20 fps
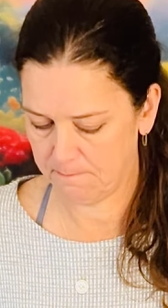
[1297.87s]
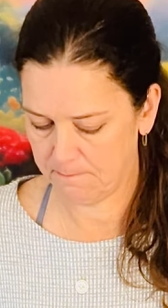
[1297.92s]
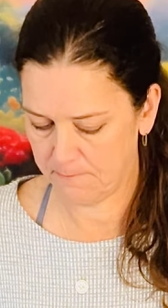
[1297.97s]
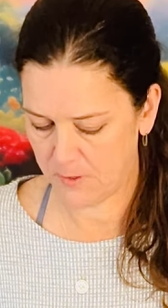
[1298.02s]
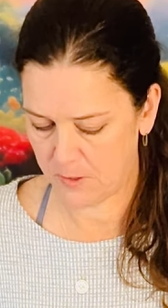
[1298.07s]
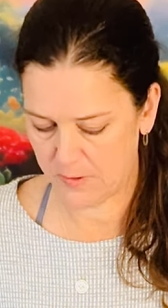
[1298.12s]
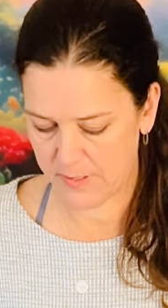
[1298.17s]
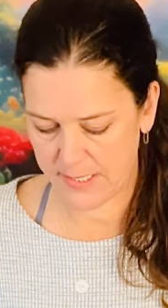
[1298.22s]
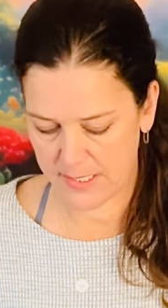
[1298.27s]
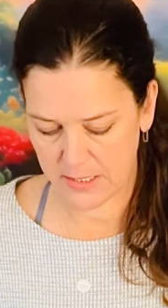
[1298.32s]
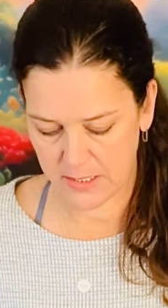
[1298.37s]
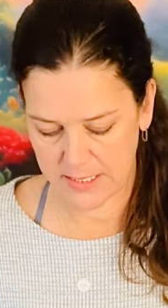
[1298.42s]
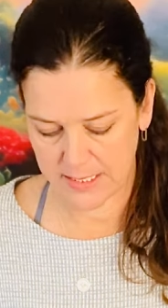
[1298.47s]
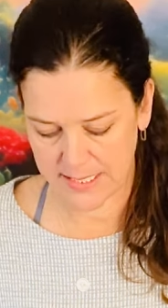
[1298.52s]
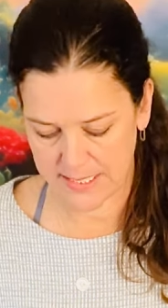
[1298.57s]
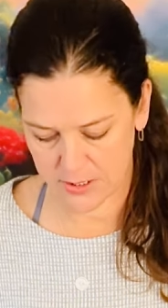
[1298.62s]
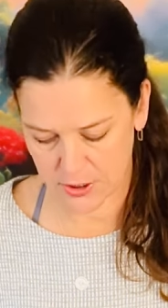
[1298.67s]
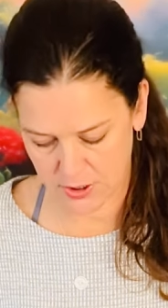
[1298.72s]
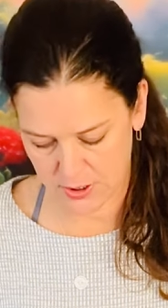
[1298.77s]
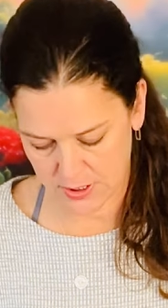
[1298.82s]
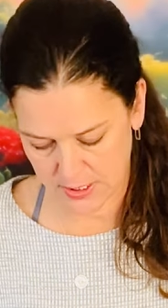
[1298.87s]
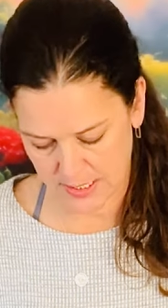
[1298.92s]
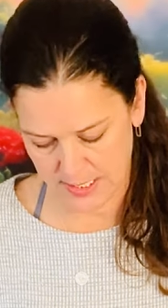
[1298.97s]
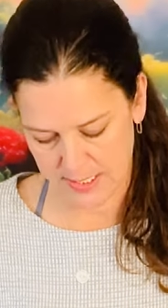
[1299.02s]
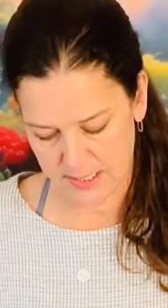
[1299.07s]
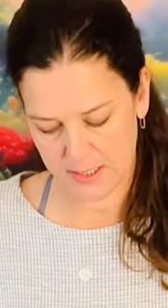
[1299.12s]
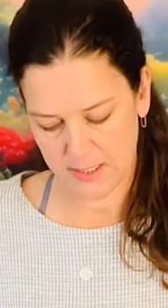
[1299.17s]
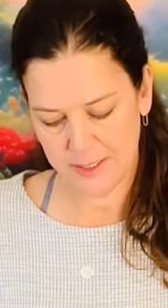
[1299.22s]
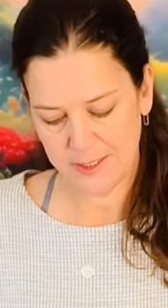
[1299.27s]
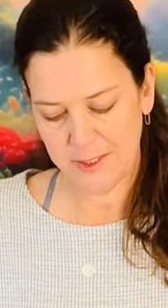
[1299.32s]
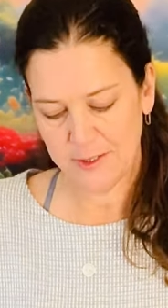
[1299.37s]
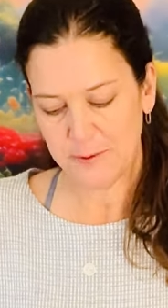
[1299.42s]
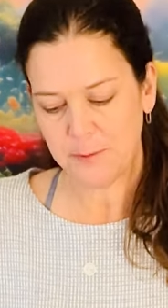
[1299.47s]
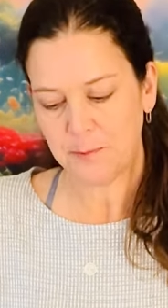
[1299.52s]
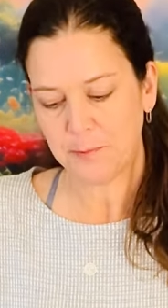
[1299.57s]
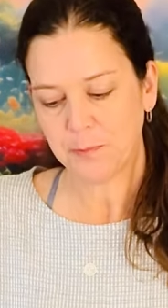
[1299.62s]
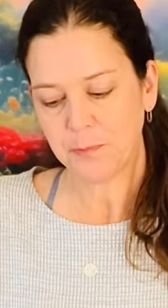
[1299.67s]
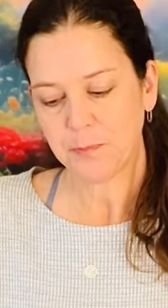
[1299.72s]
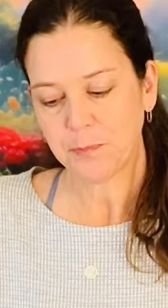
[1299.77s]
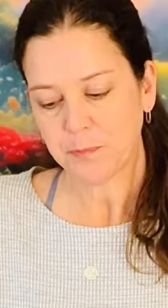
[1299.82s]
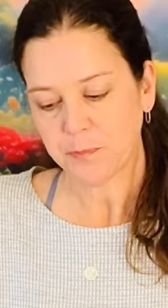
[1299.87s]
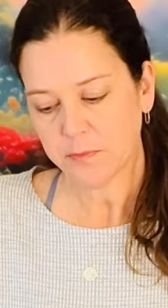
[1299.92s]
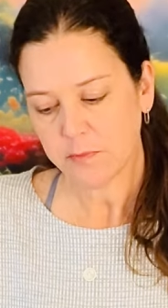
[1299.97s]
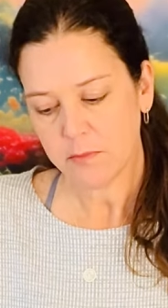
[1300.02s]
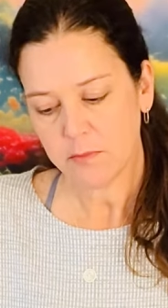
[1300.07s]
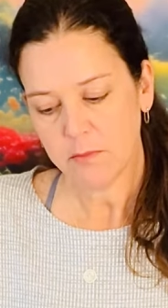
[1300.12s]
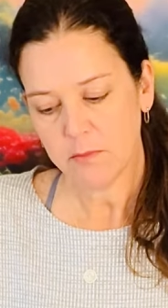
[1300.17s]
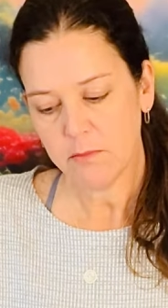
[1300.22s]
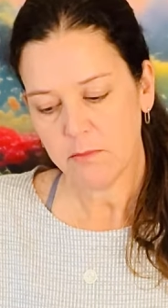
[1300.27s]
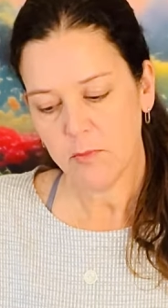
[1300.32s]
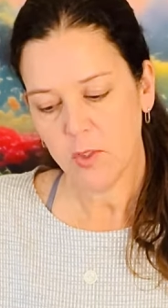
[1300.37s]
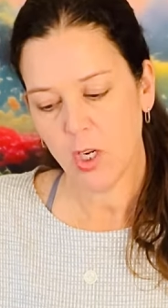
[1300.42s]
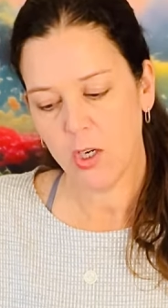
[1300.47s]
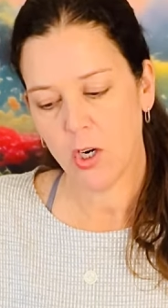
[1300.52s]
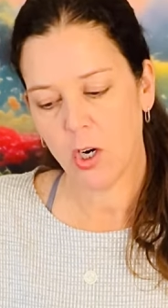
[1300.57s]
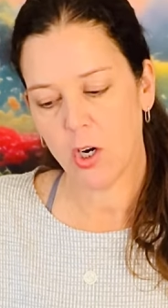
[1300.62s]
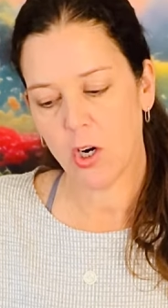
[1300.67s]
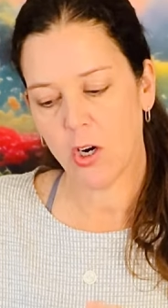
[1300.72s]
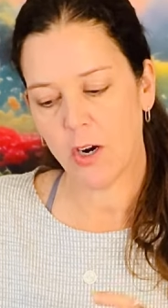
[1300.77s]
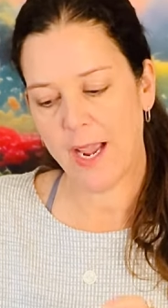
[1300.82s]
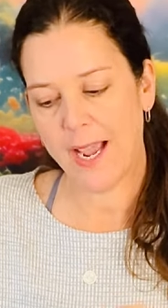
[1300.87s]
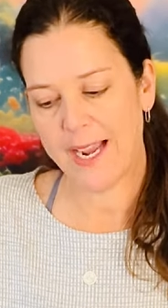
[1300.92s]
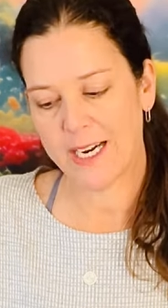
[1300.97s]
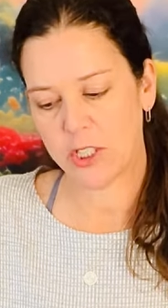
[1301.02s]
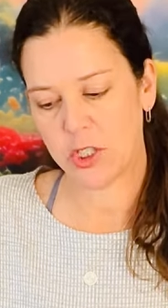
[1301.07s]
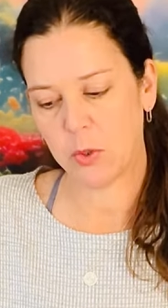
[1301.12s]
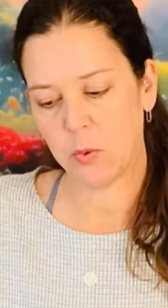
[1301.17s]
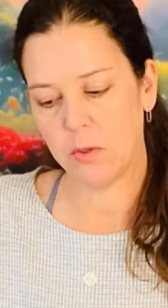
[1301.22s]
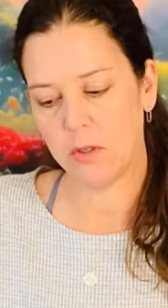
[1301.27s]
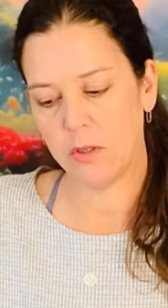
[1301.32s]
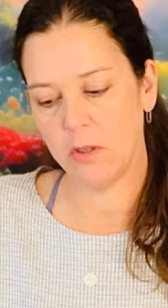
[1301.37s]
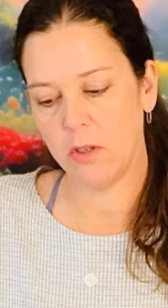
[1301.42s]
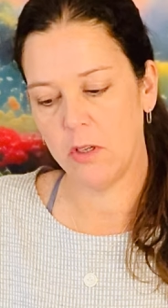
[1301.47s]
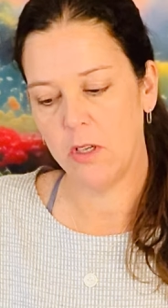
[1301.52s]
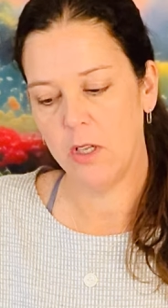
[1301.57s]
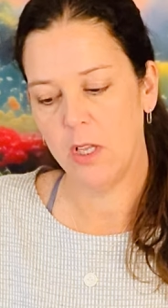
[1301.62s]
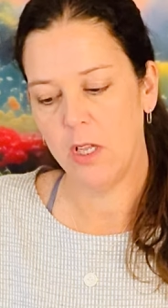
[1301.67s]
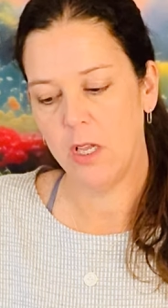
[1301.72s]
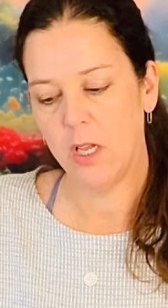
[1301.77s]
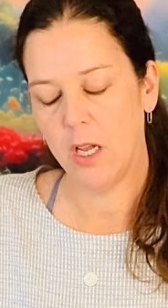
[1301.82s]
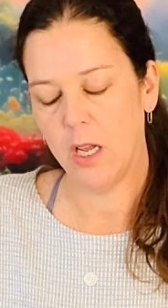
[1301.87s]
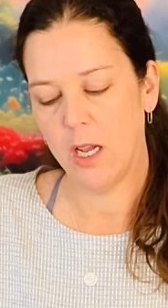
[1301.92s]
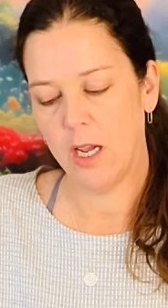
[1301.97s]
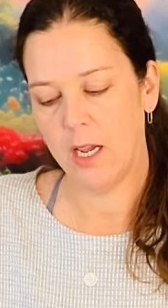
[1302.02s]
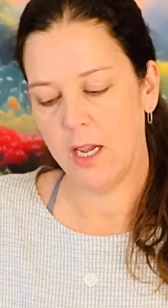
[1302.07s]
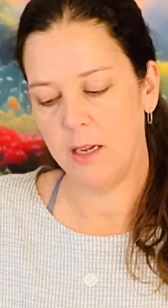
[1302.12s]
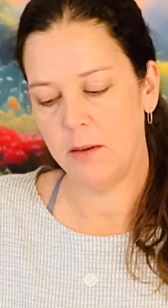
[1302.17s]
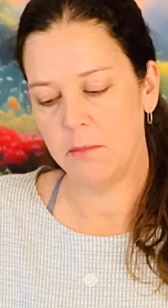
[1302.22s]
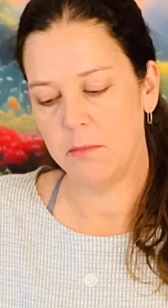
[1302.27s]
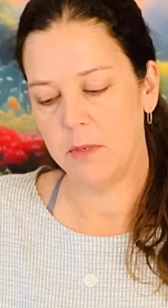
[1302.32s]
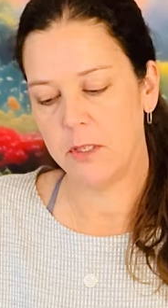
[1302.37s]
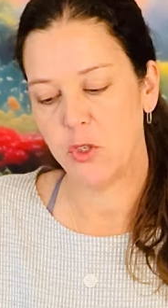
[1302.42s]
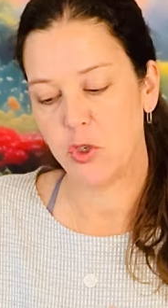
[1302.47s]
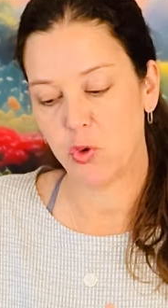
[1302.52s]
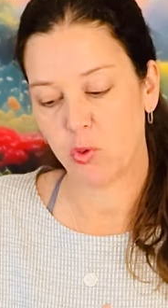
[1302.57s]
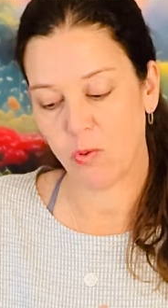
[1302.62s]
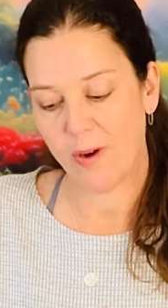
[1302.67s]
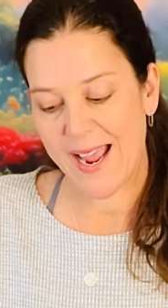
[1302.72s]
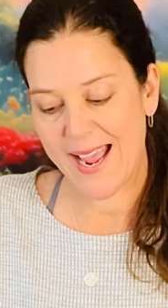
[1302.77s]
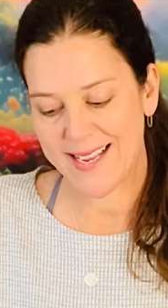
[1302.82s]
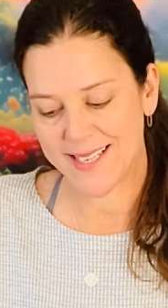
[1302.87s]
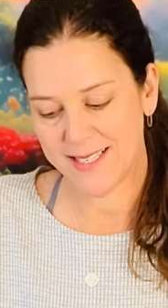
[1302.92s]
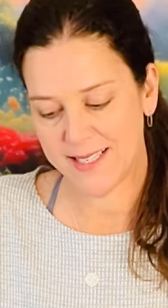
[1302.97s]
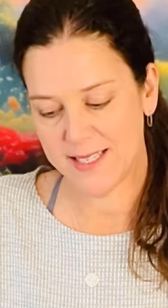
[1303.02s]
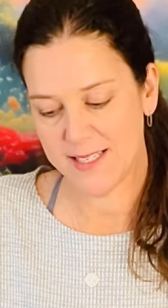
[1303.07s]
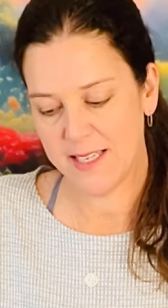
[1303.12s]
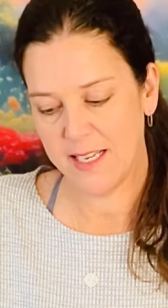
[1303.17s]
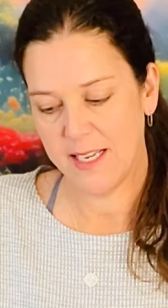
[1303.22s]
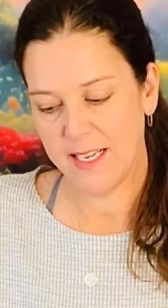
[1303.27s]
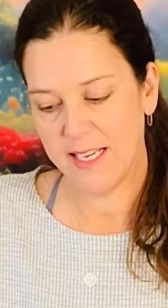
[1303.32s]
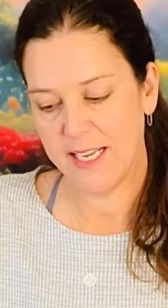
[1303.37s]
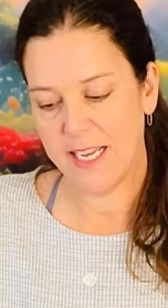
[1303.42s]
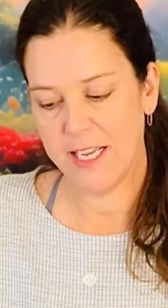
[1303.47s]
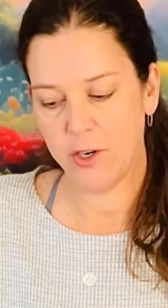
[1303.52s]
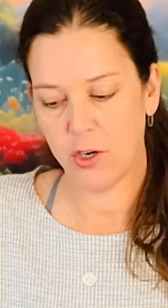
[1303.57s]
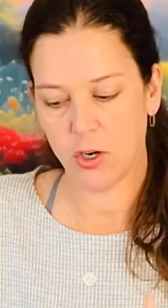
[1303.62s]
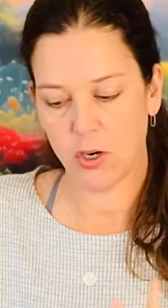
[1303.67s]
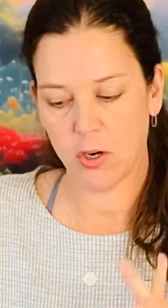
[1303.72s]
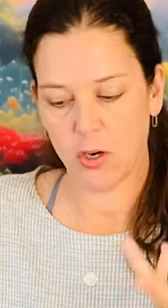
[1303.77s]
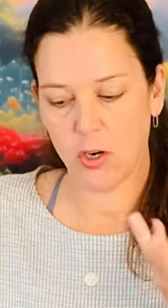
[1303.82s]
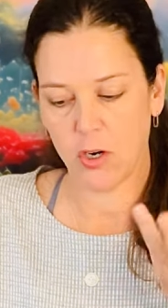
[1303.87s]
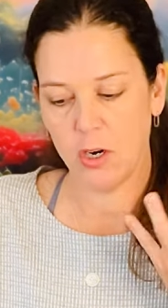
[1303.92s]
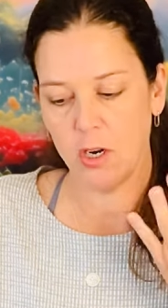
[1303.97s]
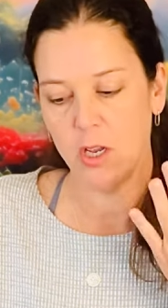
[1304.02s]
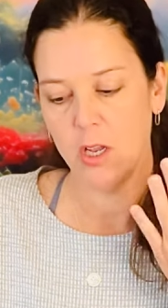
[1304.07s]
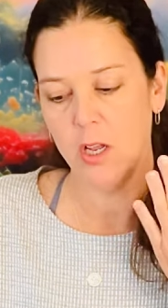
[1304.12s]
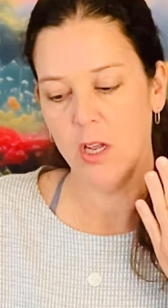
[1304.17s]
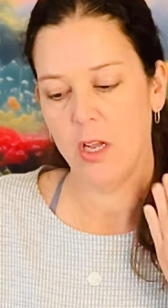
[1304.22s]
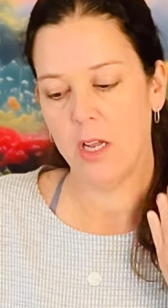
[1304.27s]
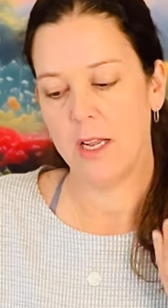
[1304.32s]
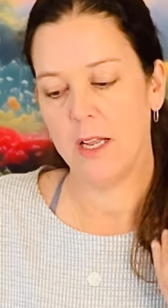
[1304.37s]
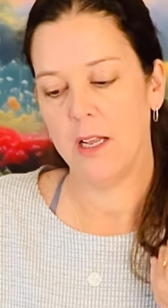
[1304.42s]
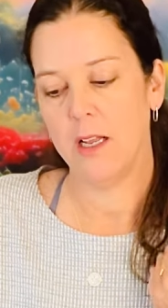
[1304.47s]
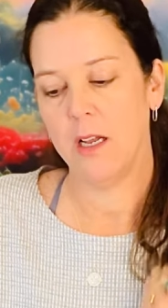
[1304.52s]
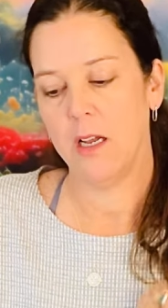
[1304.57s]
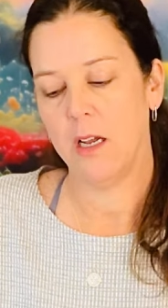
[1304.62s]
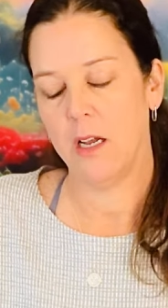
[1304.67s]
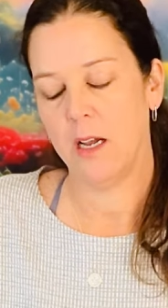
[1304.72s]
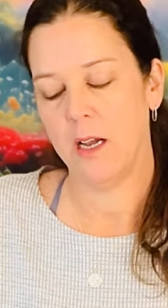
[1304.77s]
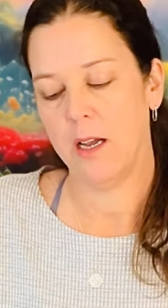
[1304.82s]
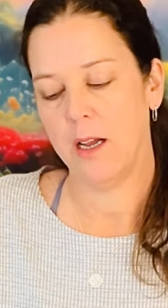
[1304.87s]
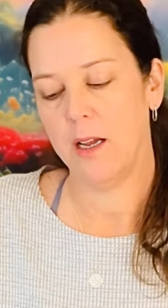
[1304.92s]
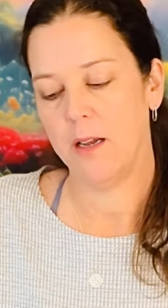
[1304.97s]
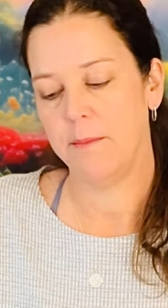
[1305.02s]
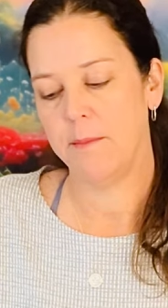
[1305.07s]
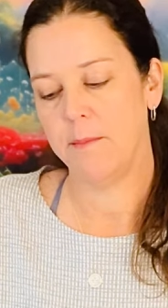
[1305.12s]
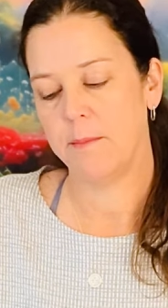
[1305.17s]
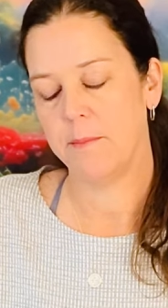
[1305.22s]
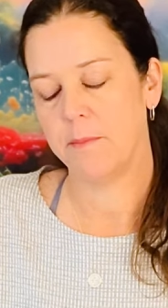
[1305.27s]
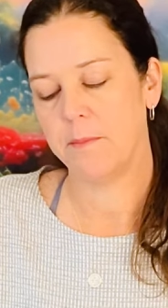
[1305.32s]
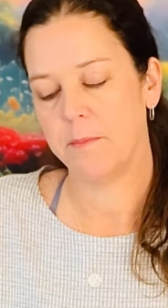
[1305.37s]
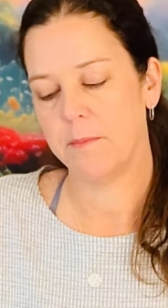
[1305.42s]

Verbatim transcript: All right, look at that. She's got her actual um, dress and her um,